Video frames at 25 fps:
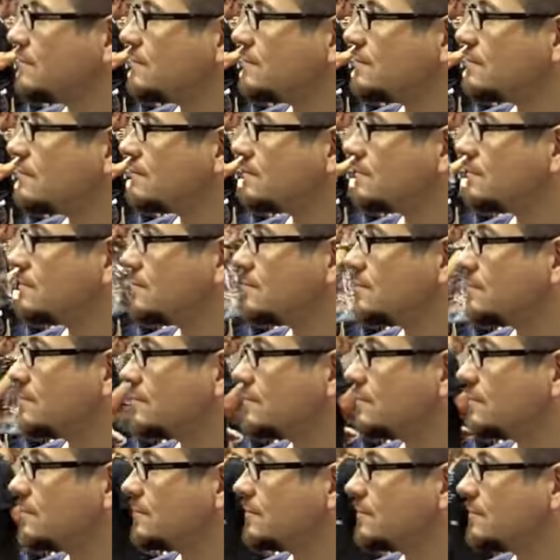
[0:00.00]

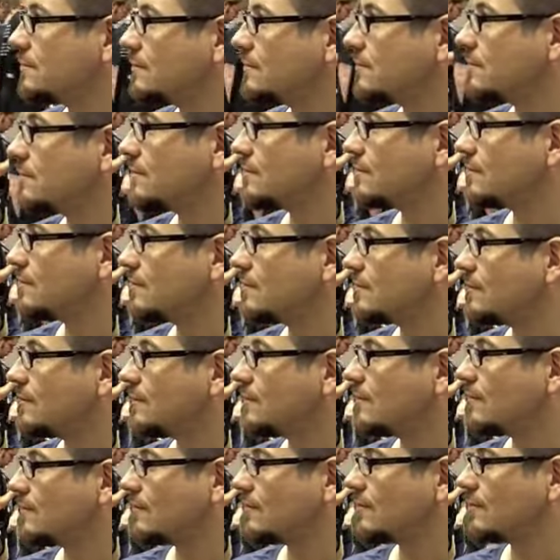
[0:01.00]

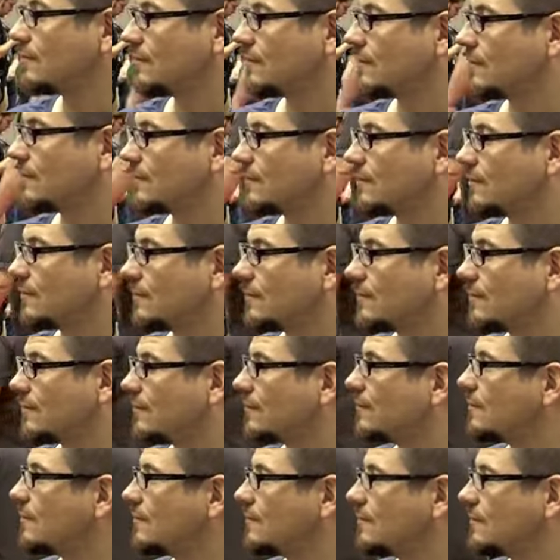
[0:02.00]

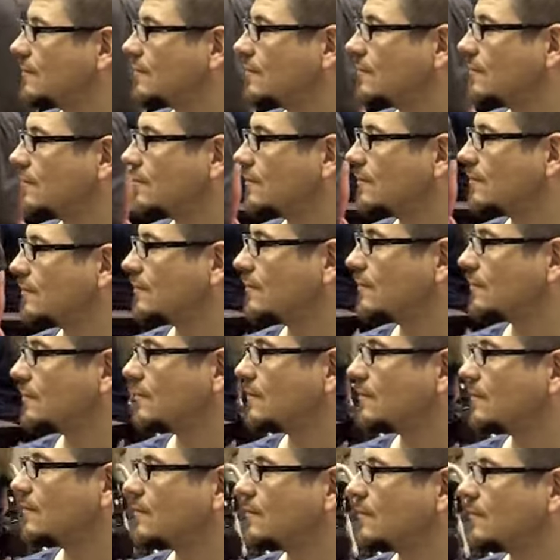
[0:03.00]
(silent)